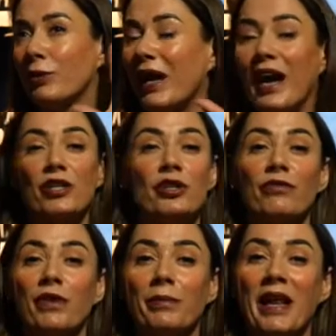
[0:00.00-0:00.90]
you can't use
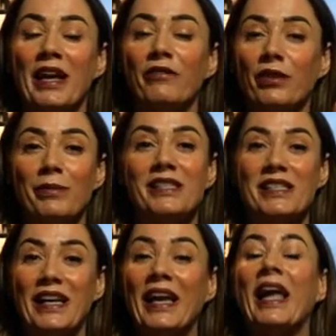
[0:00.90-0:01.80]
vitamin A and vitamin
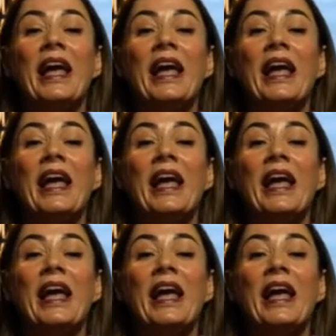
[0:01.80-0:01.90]
C